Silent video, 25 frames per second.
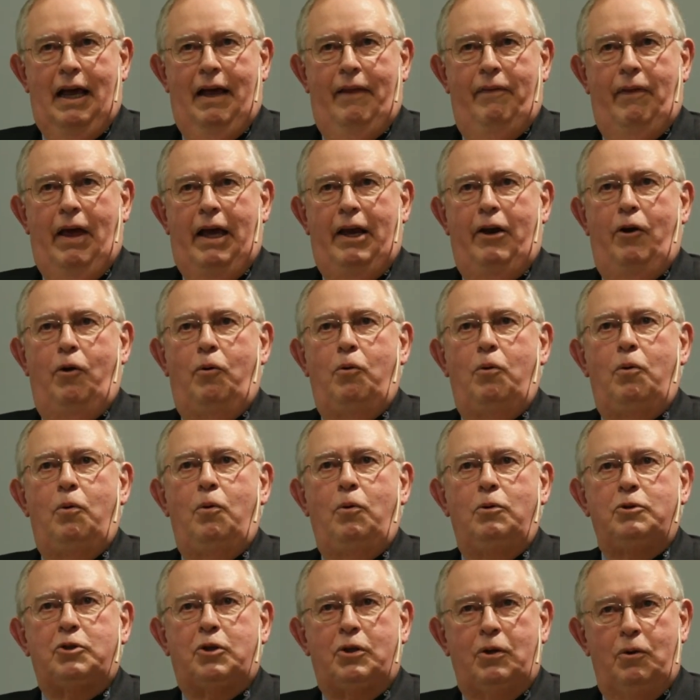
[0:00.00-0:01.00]
and they knew
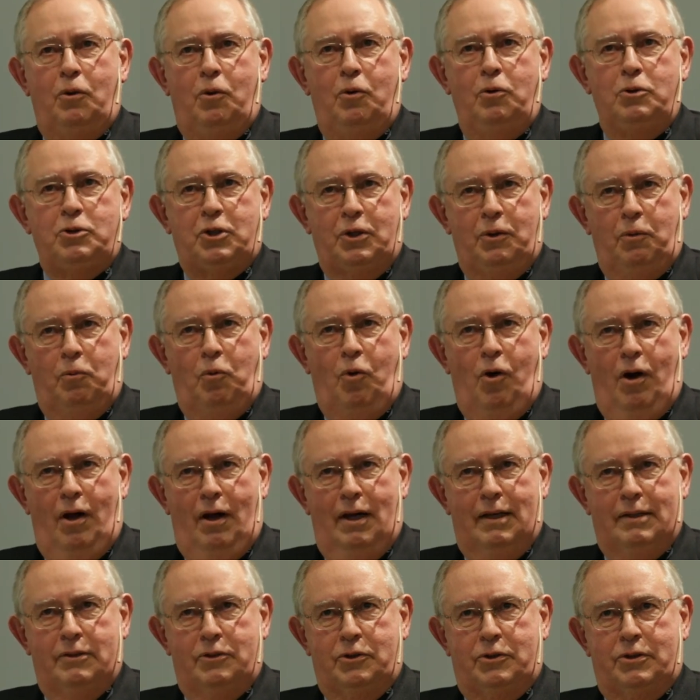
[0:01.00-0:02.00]
whose it
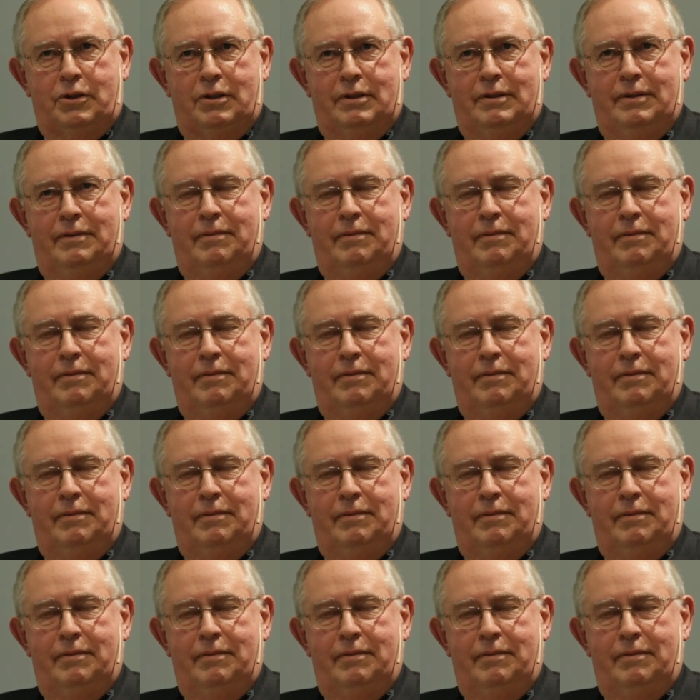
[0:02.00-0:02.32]
was.